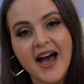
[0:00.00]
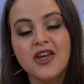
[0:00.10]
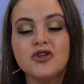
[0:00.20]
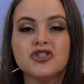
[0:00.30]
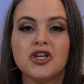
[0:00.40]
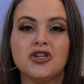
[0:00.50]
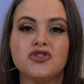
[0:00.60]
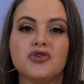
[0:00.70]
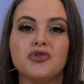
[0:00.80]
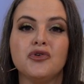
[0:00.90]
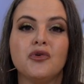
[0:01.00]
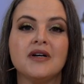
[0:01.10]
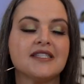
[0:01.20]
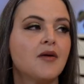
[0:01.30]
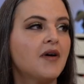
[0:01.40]
I usually do
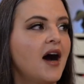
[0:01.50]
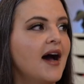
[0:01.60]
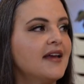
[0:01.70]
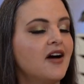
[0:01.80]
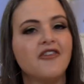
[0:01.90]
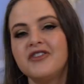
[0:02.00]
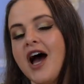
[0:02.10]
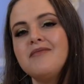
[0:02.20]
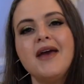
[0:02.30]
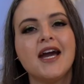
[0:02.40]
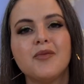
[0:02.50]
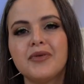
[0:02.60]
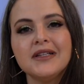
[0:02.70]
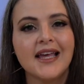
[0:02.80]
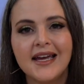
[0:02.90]
some kind of non-makeup
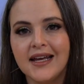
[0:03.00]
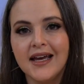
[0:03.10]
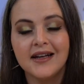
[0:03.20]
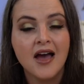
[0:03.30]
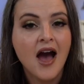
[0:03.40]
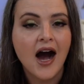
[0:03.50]
related